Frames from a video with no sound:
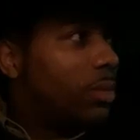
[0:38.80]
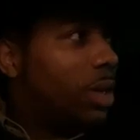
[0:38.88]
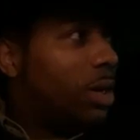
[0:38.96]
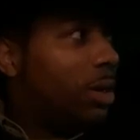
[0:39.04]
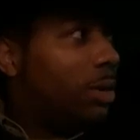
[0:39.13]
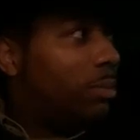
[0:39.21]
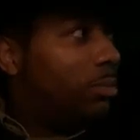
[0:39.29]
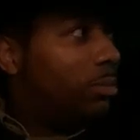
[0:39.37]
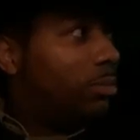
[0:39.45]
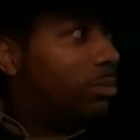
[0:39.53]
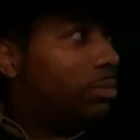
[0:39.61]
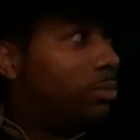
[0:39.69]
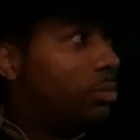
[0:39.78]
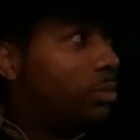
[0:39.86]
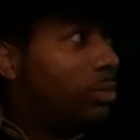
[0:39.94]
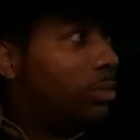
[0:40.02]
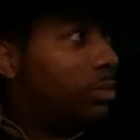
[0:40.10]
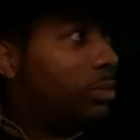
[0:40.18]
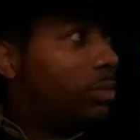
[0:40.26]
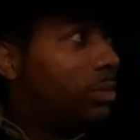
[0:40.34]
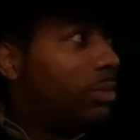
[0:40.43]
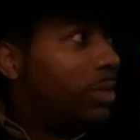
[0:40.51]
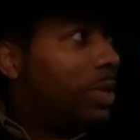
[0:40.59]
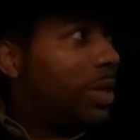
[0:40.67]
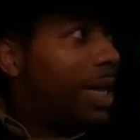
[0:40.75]
Um,
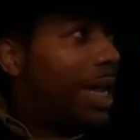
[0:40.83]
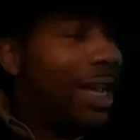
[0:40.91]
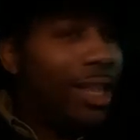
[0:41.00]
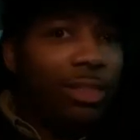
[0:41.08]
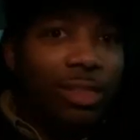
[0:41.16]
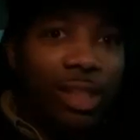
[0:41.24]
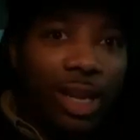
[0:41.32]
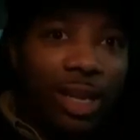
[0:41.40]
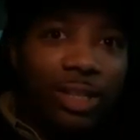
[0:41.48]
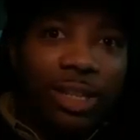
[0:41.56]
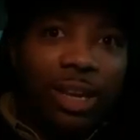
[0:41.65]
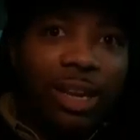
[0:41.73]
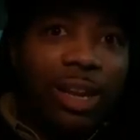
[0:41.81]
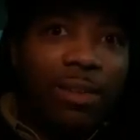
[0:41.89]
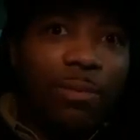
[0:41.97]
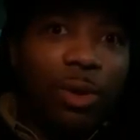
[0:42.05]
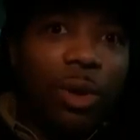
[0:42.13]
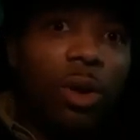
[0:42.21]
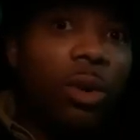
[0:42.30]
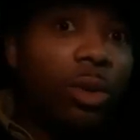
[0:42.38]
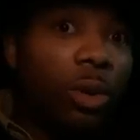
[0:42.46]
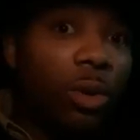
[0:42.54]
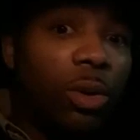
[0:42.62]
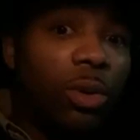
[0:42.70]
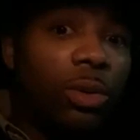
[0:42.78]
and things that have gone
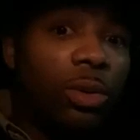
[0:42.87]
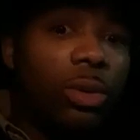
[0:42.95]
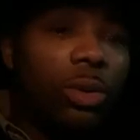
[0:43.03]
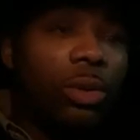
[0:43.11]
on